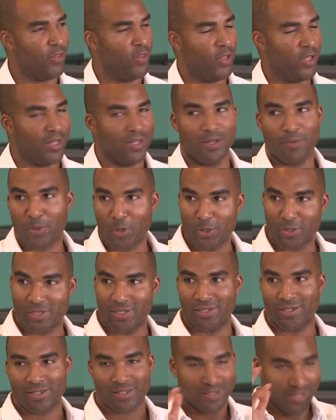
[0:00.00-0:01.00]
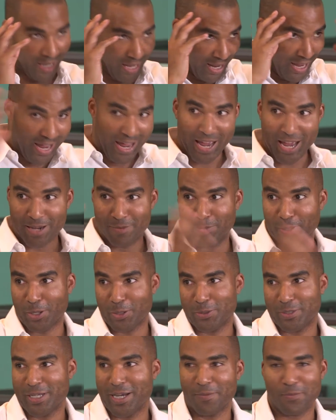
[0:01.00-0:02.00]
and then the person's head
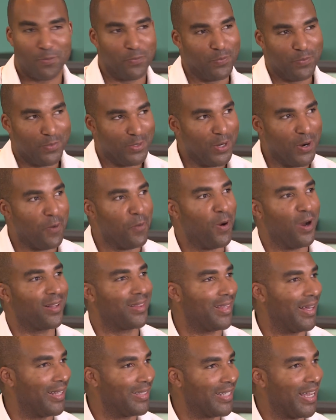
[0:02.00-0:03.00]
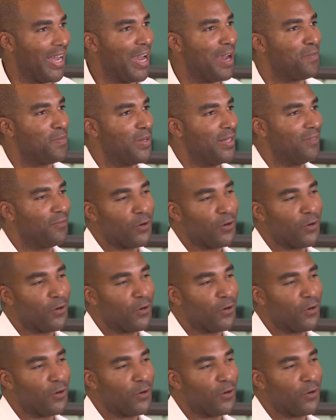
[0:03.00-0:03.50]
blows up. You don't want that to happen.